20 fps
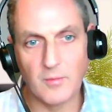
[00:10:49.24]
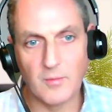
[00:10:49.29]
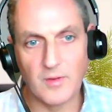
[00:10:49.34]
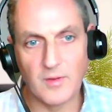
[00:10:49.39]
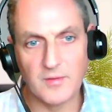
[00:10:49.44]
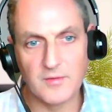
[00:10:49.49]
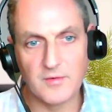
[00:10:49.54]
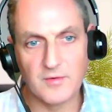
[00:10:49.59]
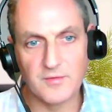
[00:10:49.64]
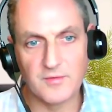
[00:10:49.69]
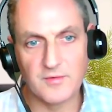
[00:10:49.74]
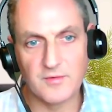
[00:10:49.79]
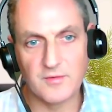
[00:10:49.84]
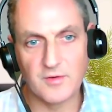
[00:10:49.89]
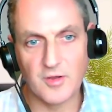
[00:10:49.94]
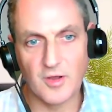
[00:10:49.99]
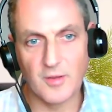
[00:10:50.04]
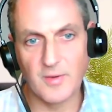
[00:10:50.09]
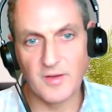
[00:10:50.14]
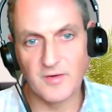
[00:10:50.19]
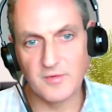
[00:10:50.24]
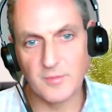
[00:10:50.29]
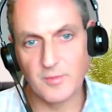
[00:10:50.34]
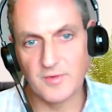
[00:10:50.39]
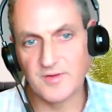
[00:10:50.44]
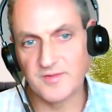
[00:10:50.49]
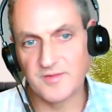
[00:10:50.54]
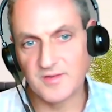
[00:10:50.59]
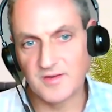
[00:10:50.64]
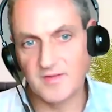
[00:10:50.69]
to go back to what I
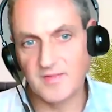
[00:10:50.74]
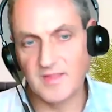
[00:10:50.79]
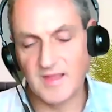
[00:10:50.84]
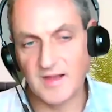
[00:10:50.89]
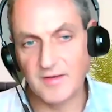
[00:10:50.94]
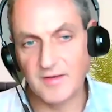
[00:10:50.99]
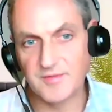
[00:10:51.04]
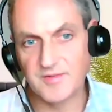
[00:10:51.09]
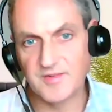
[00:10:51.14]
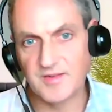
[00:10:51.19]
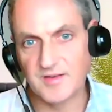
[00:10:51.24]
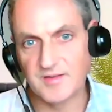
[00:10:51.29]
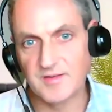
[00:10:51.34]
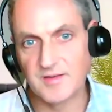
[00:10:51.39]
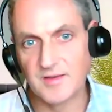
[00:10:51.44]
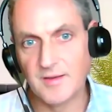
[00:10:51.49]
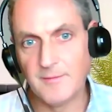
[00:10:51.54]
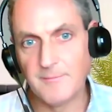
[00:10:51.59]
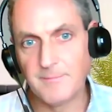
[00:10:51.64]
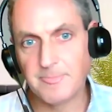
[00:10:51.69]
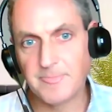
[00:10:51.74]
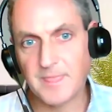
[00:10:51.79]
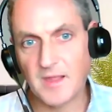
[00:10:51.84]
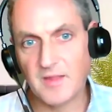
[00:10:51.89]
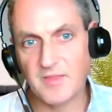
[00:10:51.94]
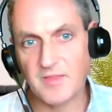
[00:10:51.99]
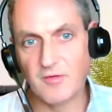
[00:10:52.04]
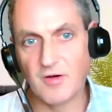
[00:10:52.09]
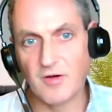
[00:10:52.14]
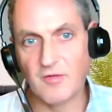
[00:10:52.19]
said at the outset,
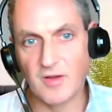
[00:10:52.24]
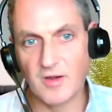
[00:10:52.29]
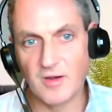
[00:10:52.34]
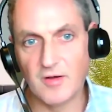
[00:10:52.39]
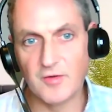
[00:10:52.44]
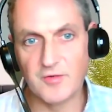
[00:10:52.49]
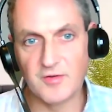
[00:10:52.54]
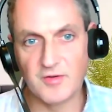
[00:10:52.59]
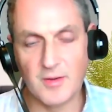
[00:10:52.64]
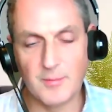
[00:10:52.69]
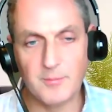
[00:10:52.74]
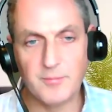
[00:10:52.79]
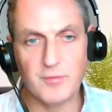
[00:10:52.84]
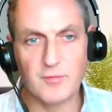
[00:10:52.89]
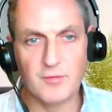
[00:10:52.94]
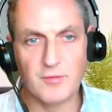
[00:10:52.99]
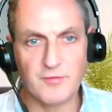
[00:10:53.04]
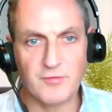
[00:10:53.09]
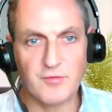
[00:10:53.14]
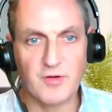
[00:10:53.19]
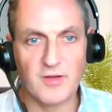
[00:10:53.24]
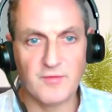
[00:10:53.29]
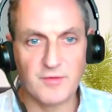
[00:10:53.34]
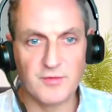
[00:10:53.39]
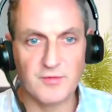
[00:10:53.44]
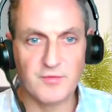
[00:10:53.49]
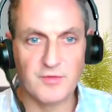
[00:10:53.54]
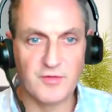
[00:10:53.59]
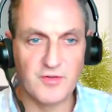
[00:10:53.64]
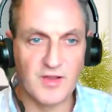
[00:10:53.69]
there are a large number of drivers
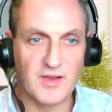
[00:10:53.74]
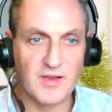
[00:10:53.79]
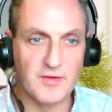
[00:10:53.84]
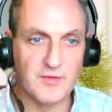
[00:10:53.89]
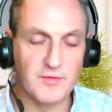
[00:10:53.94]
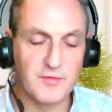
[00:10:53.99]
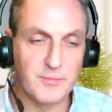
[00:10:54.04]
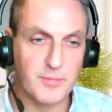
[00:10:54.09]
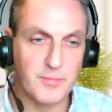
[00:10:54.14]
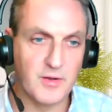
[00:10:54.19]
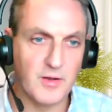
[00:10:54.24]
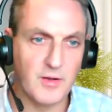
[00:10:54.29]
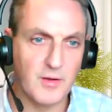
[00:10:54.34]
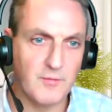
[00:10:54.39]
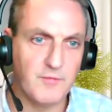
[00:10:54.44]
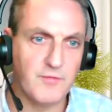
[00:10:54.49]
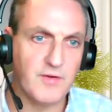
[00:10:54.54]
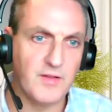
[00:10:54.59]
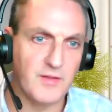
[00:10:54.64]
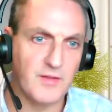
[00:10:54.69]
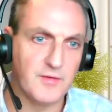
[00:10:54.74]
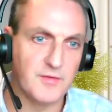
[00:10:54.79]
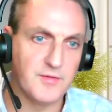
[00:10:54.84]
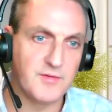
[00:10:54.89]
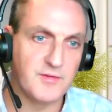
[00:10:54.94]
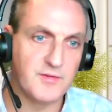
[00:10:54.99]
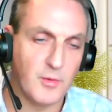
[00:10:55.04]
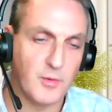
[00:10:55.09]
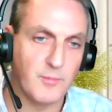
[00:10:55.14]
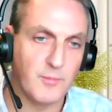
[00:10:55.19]
for change, but hopefully those
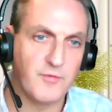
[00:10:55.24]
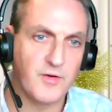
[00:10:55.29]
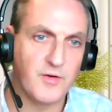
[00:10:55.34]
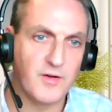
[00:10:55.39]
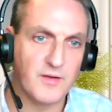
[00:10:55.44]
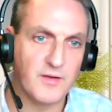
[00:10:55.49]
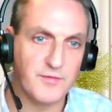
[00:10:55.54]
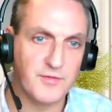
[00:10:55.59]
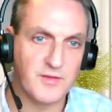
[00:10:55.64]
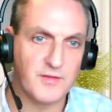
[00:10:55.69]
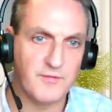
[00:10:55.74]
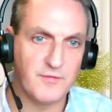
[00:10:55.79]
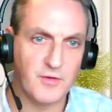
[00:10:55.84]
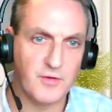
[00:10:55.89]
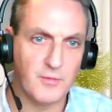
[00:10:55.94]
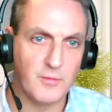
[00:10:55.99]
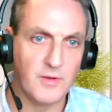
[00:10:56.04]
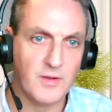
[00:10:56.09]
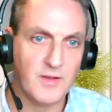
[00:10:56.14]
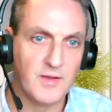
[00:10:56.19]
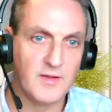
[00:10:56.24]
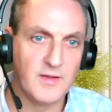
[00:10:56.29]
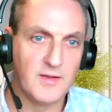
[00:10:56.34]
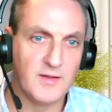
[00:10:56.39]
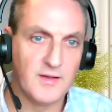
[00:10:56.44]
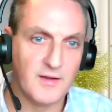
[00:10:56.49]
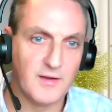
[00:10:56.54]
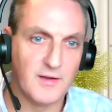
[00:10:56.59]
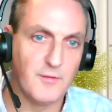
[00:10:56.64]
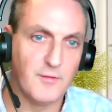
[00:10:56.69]
top fives give you
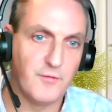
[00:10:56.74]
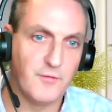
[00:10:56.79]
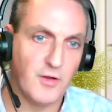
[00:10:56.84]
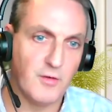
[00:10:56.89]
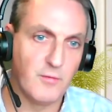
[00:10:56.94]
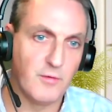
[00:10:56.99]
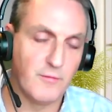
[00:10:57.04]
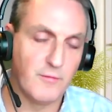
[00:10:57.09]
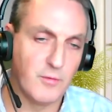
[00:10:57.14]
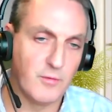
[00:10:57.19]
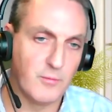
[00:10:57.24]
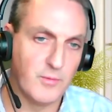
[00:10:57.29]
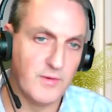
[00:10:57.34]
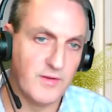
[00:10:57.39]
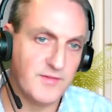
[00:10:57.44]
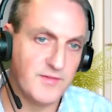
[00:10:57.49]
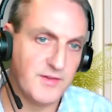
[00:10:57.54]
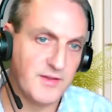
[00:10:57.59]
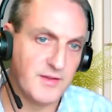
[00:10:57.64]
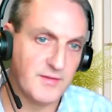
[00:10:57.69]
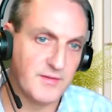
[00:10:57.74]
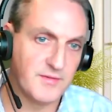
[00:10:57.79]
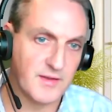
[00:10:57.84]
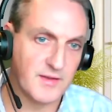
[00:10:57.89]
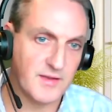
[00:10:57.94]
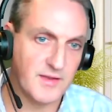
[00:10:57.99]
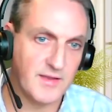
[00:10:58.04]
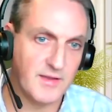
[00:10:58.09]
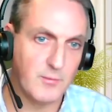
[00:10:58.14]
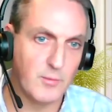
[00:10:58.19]
a good view of what we see as the
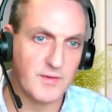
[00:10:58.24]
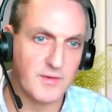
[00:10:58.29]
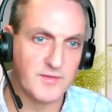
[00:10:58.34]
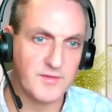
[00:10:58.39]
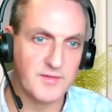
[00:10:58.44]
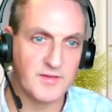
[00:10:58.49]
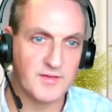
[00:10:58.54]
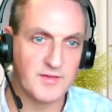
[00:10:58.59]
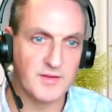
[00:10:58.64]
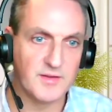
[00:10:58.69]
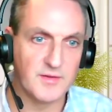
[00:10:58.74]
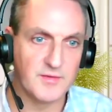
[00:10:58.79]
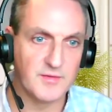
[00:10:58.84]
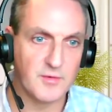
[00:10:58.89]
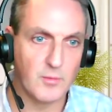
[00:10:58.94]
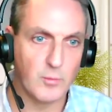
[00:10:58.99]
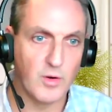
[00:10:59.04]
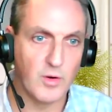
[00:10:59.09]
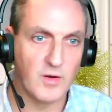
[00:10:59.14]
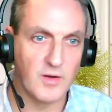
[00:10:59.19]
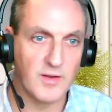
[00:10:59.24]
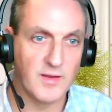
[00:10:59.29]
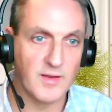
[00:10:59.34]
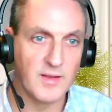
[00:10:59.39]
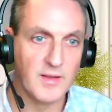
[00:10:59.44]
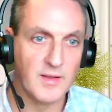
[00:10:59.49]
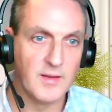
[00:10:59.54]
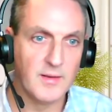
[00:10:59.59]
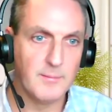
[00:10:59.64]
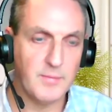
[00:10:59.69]
key ones as to why
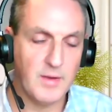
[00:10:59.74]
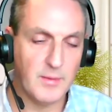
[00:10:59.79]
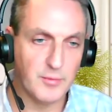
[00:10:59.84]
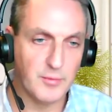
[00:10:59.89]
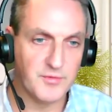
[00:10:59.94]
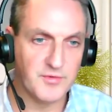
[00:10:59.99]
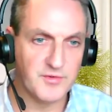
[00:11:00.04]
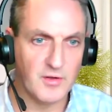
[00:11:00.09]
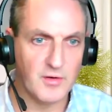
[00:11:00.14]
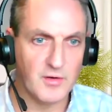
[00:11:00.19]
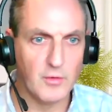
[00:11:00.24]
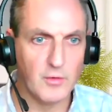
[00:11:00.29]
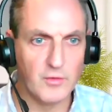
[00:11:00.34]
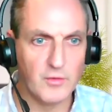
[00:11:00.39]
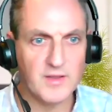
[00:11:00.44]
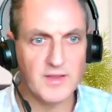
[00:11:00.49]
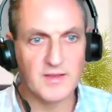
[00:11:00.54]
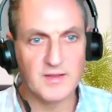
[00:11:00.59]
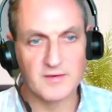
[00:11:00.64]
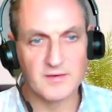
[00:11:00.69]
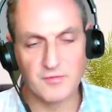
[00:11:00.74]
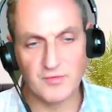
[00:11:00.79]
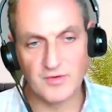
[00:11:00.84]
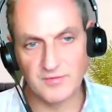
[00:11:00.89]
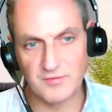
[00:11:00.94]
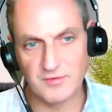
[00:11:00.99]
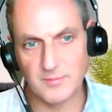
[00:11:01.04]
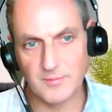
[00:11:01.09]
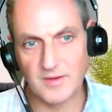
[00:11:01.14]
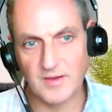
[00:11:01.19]
people start looking at
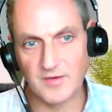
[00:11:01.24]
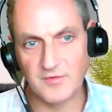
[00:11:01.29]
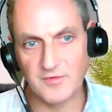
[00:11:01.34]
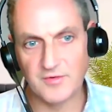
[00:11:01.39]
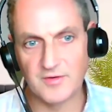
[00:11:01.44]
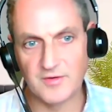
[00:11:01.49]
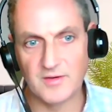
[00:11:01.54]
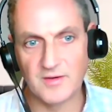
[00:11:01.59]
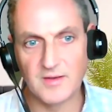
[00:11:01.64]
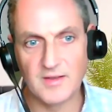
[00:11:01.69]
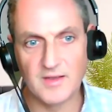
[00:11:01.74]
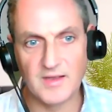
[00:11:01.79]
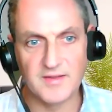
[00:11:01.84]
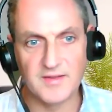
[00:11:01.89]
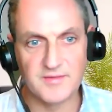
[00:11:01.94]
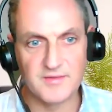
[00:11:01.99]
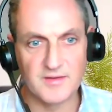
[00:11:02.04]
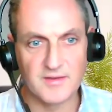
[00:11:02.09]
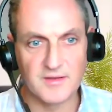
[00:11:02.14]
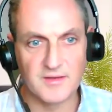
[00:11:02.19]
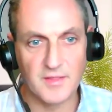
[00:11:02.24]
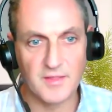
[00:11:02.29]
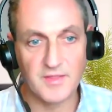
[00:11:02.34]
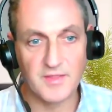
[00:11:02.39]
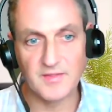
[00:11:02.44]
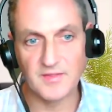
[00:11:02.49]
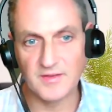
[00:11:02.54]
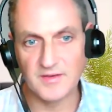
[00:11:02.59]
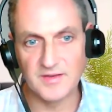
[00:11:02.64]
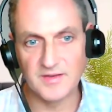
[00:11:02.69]
transformation as a
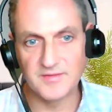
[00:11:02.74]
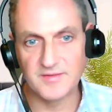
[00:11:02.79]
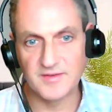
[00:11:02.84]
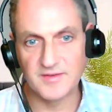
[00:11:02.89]
thing that needs to